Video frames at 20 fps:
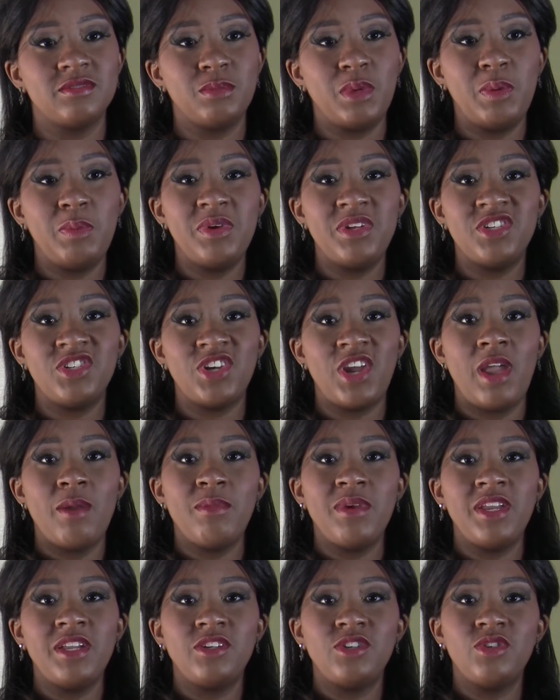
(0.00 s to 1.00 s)
maybe
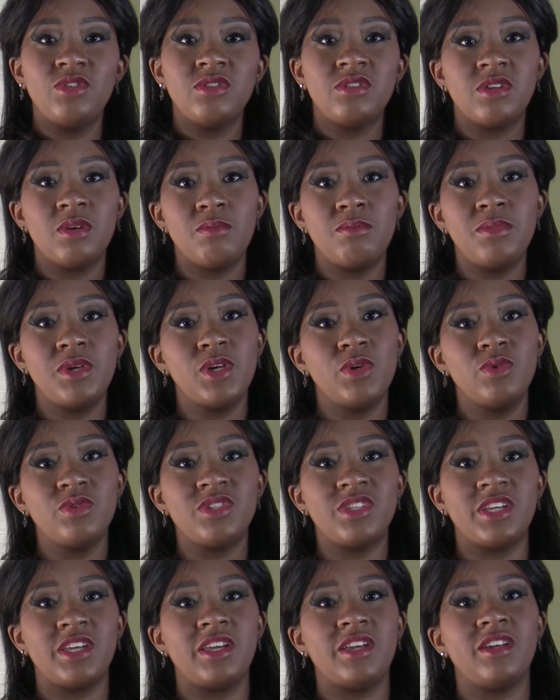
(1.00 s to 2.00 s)
jamming to some
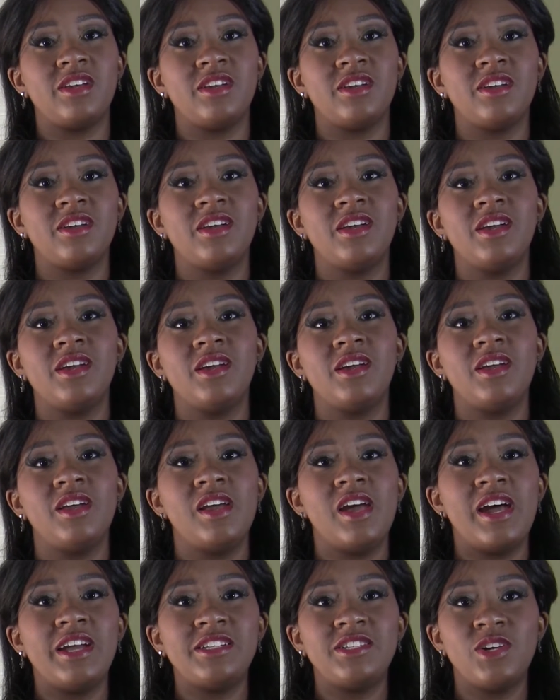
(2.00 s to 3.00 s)
music.
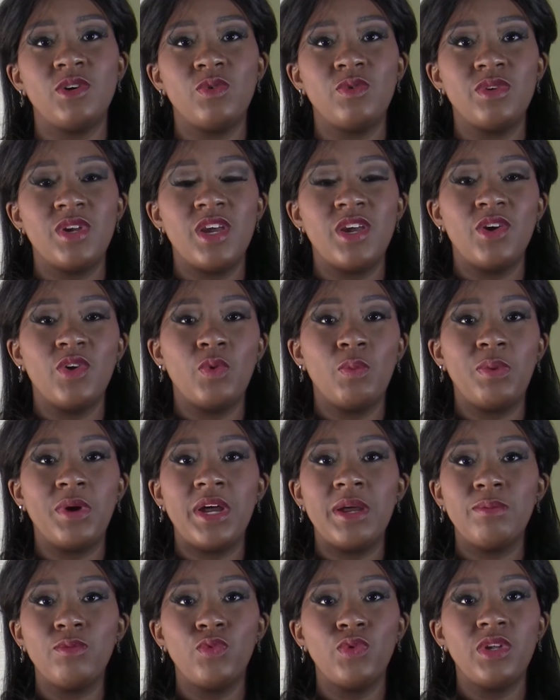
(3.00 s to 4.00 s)
I don't know,
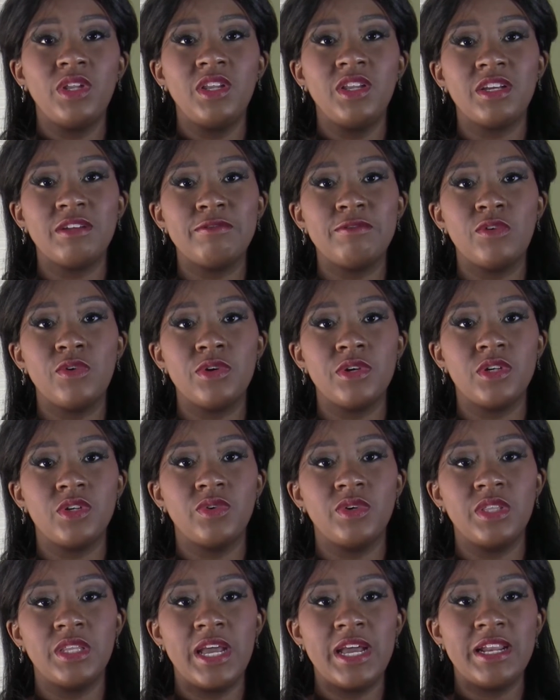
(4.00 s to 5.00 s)
but I'm really looking forward to
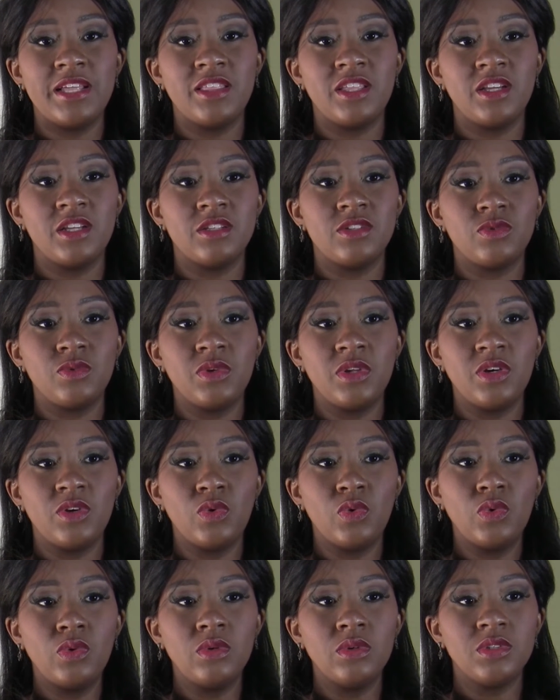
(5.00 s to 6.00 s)
doing that. I think it's really
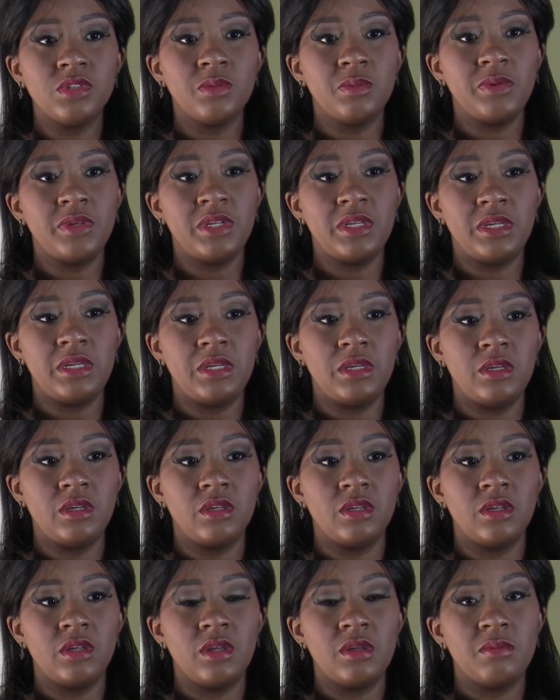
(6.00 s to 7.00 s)
cool to
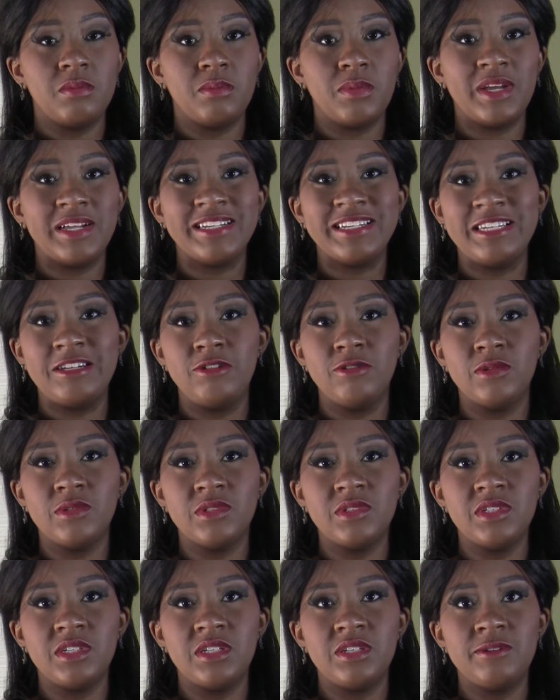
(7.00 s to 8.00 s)
be
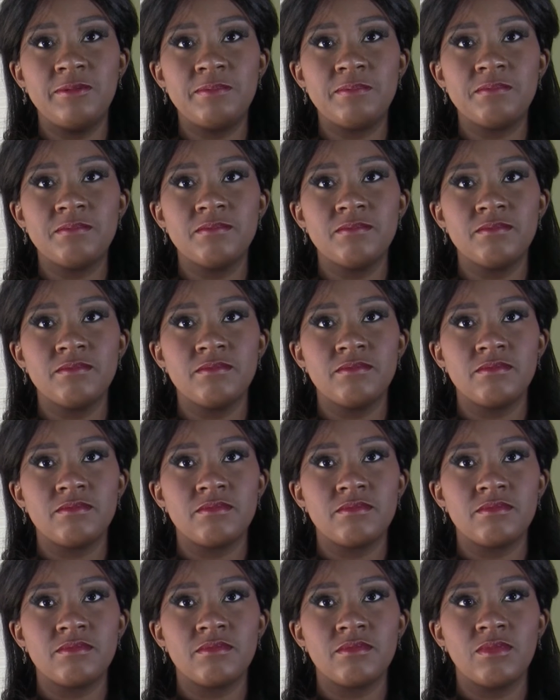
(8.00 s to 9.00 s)
bilingual, and
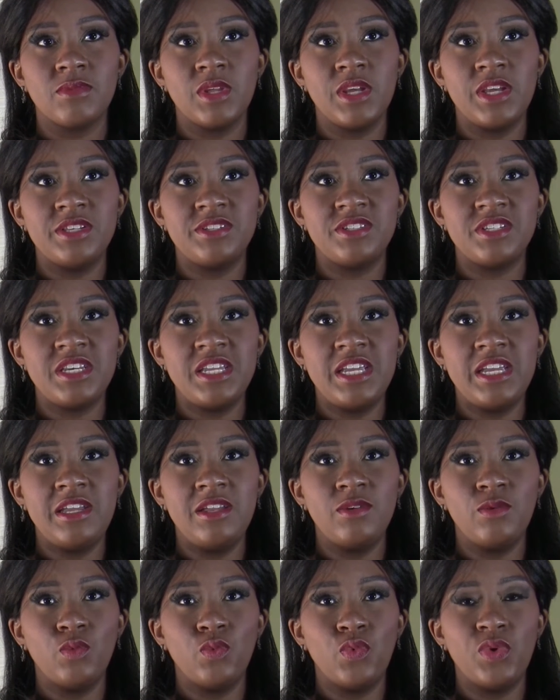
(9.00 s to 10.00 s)
it's
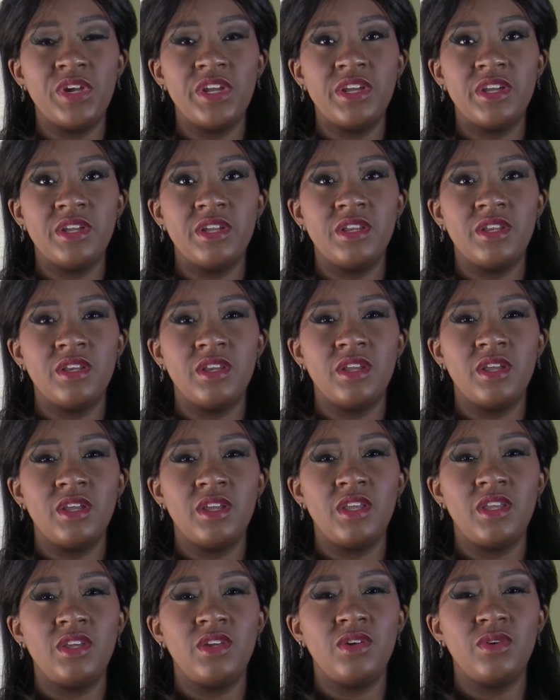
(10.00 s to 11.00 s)
neat when
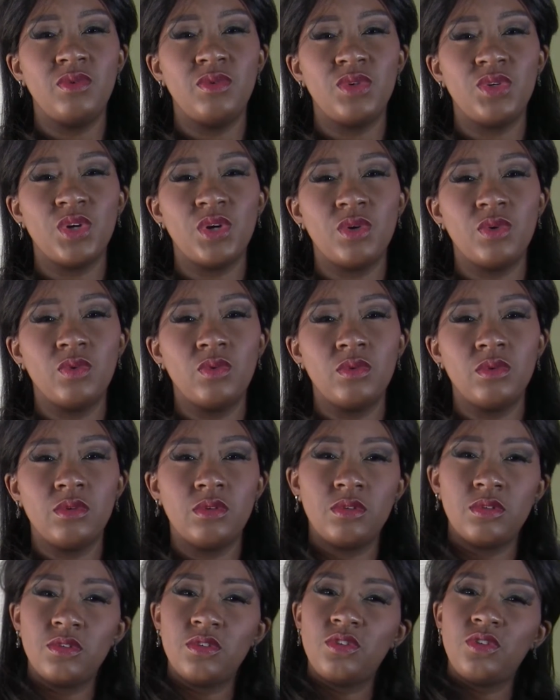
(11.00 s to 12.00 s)
you don't
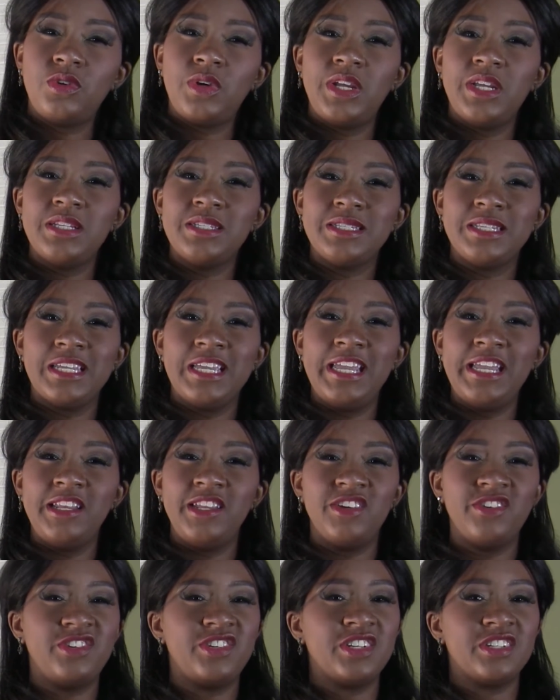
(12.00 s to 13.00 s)

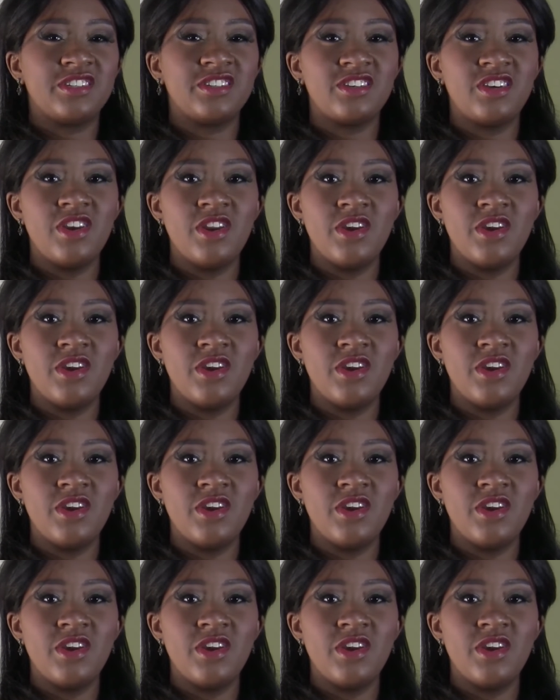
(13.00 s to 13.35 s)
translate, you just